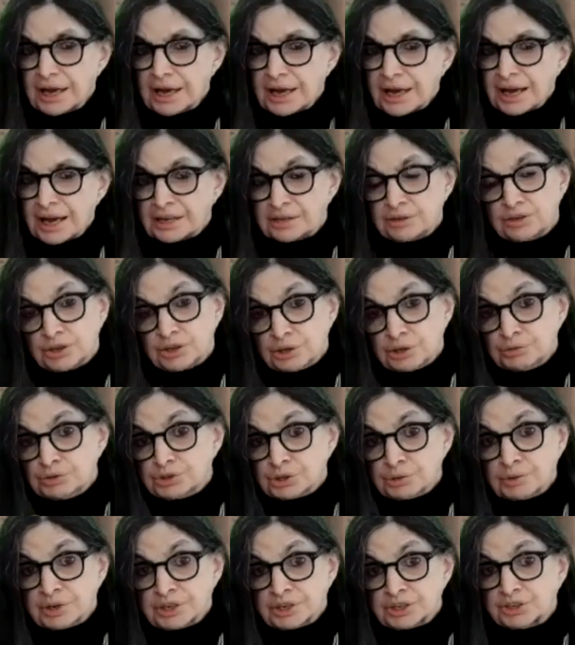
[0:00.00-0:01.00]
and you
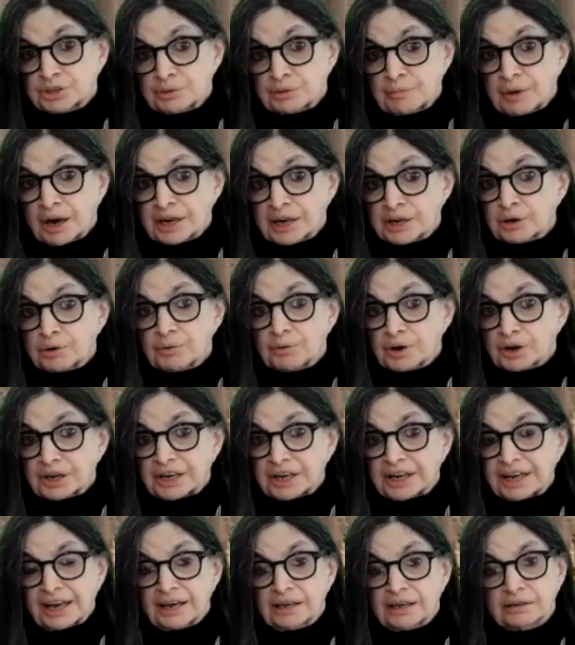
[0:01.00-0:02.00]
doing shamanic work,
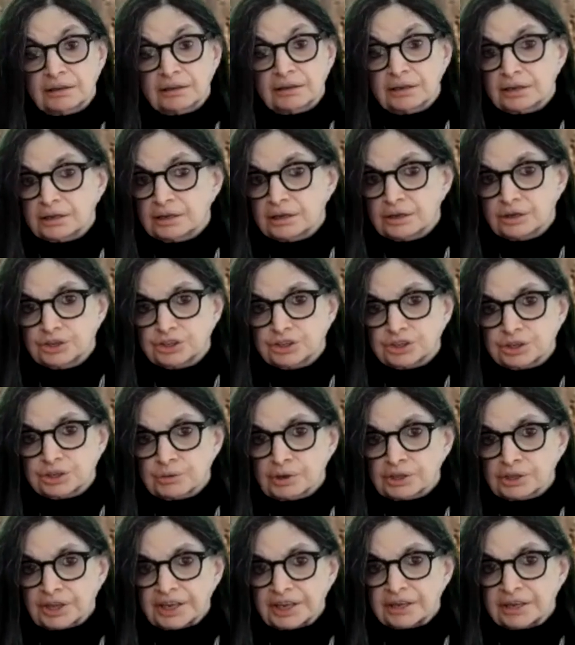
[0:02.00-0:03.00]
Gail,
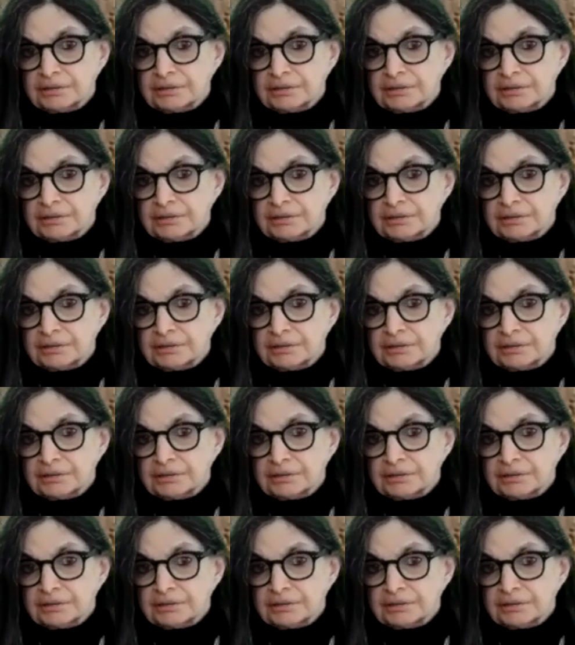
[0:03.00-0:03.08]
surely